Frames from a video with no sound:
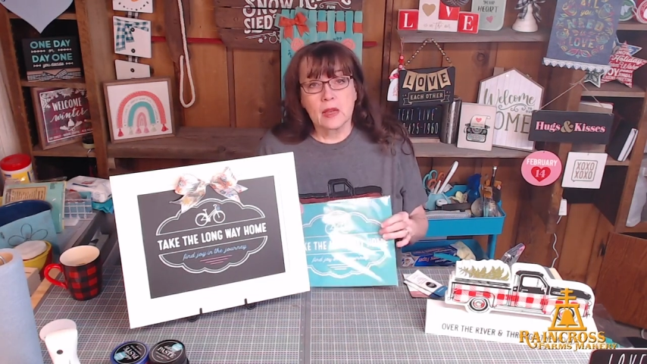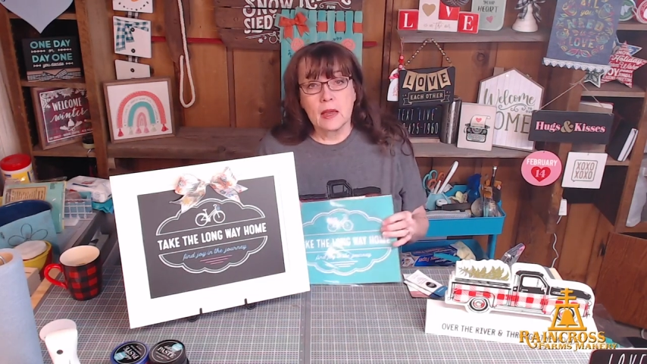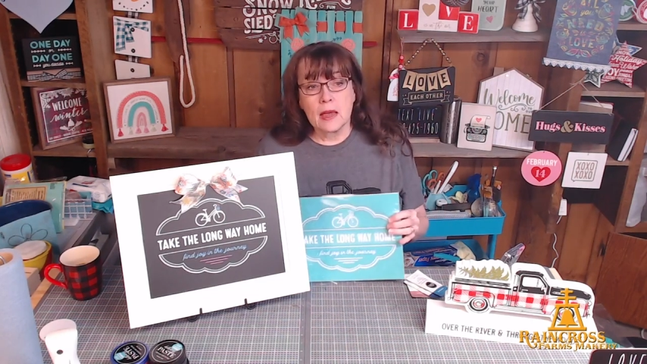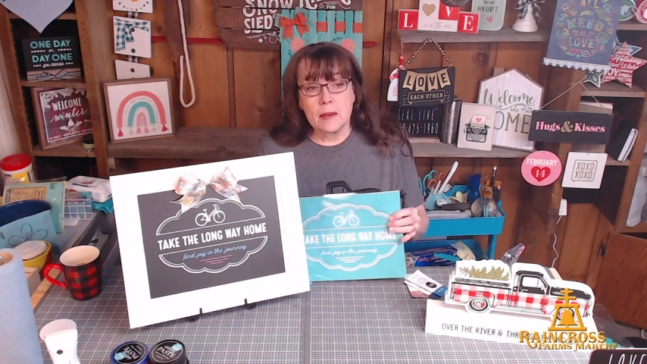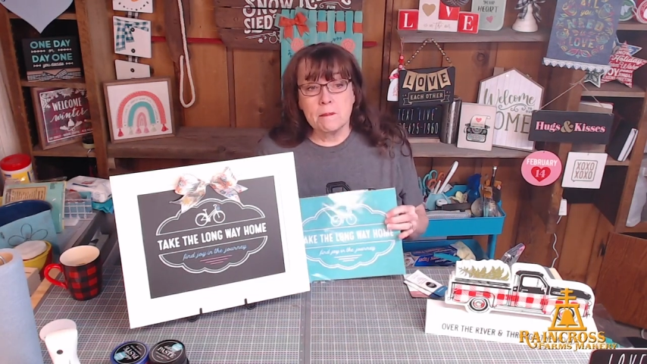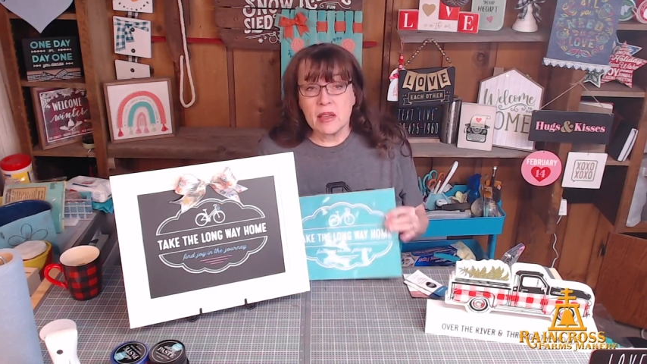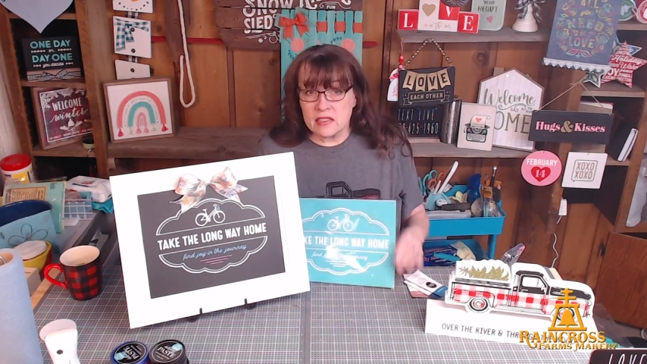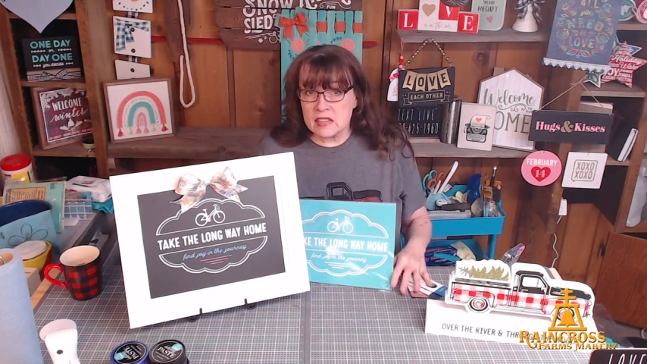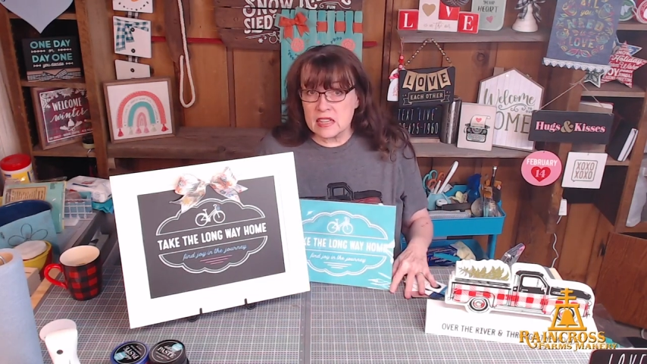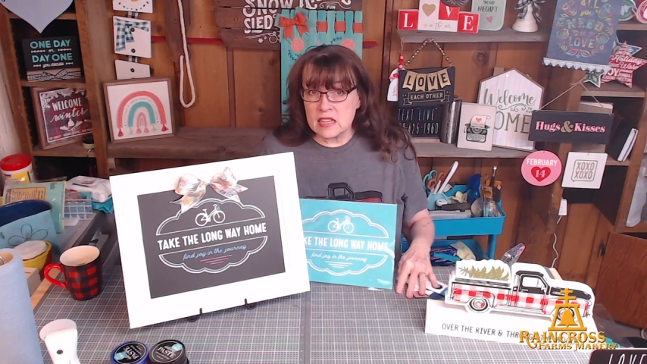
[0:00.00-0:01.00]
a
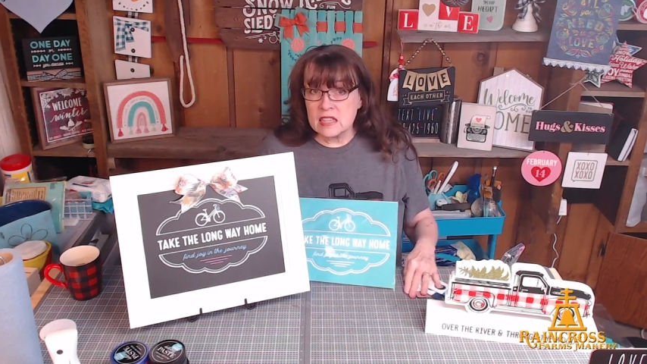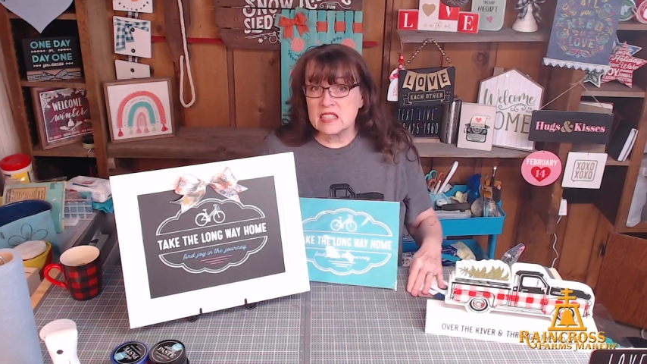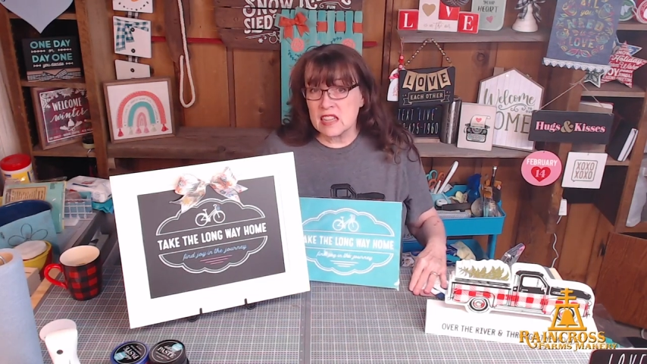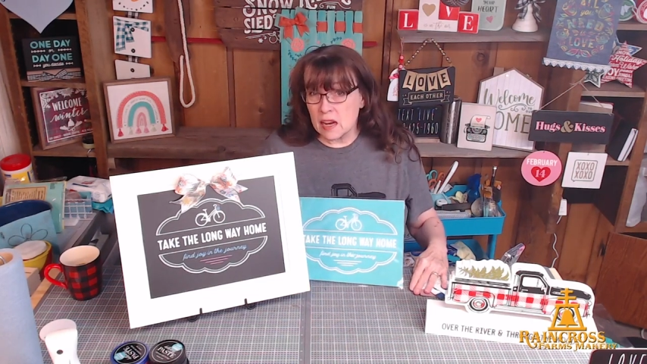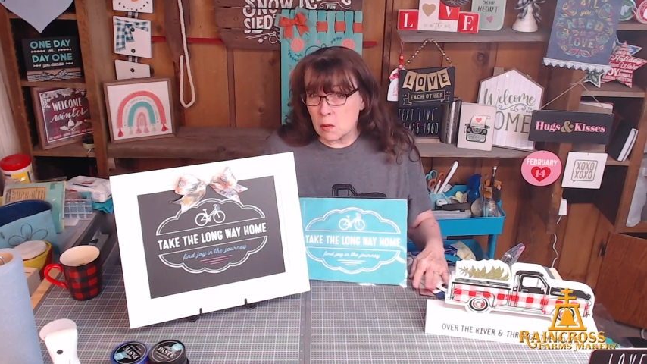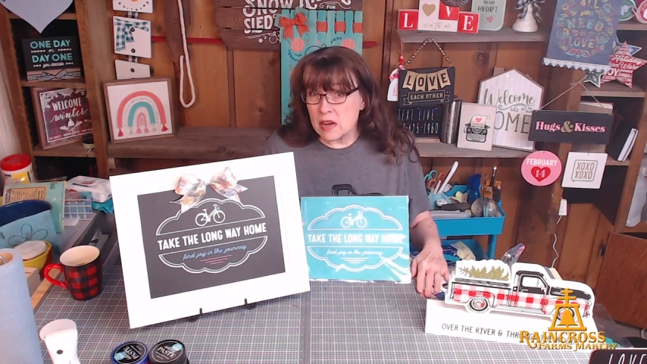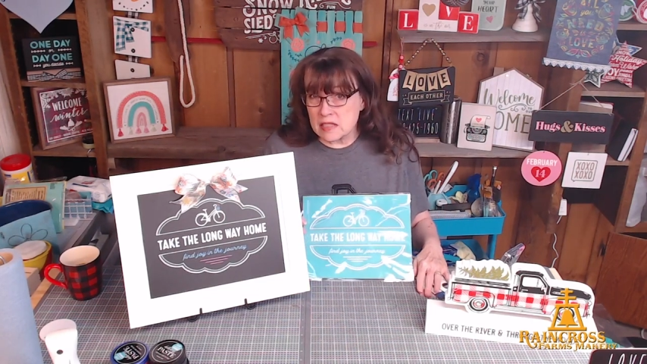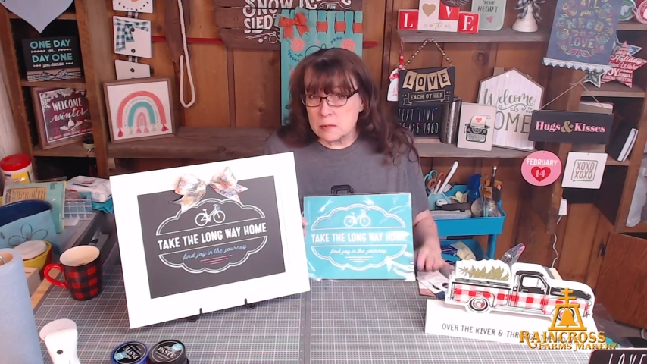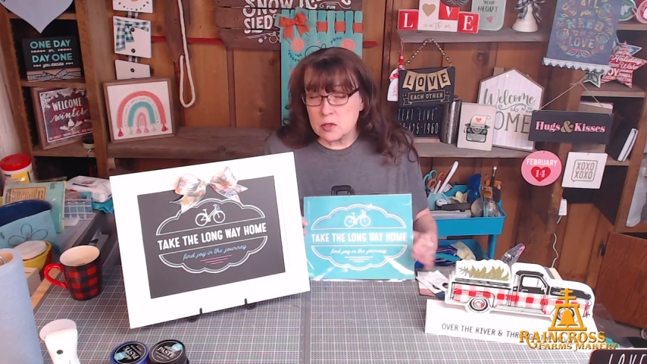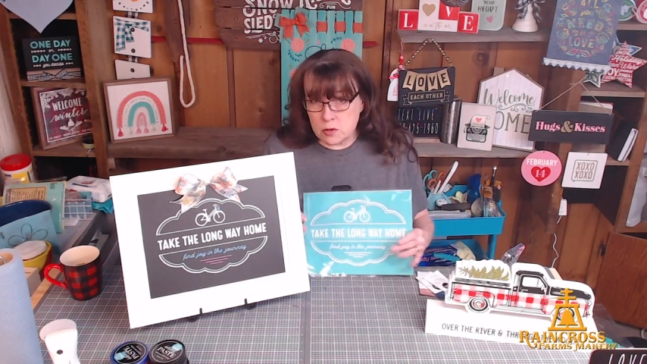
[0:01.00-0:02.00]
monthly DIY
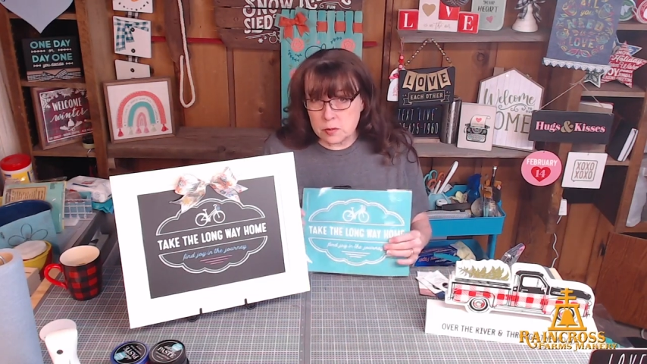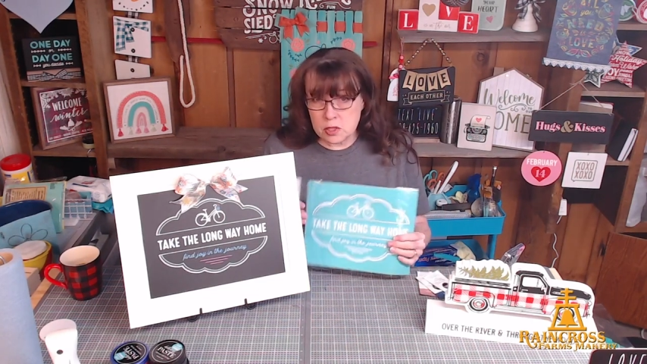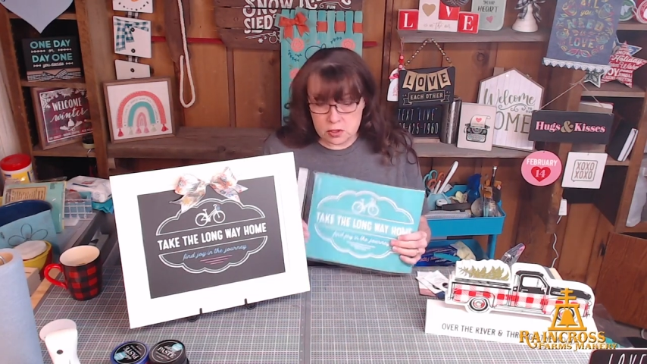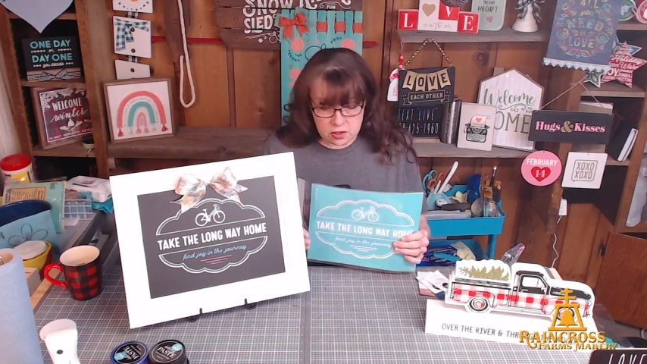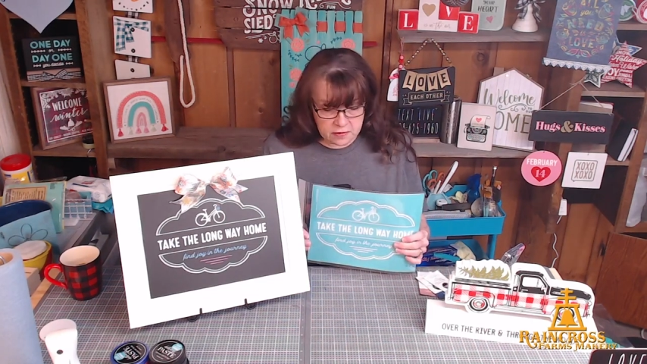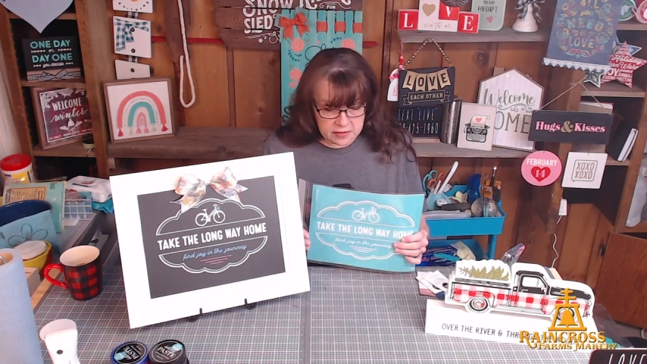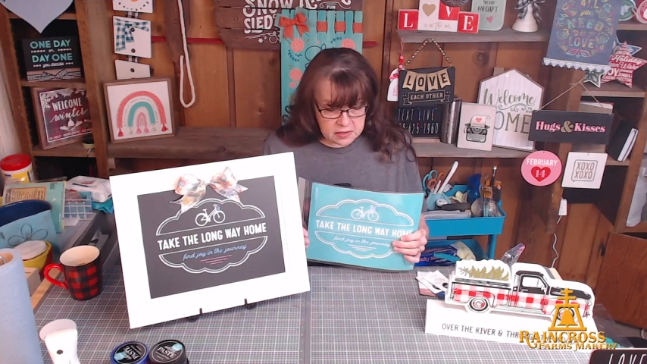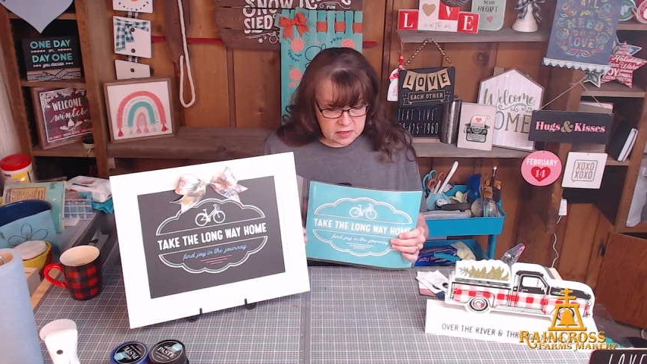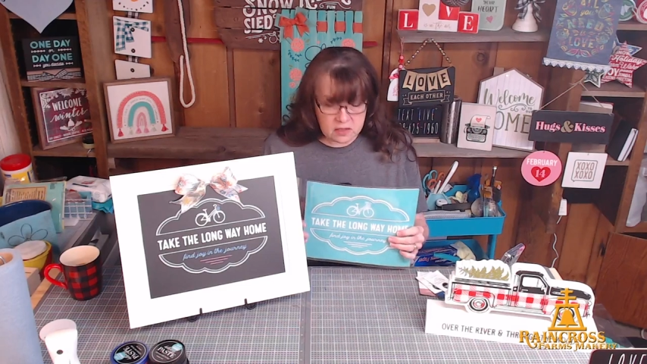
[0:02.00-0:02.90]
subscription service.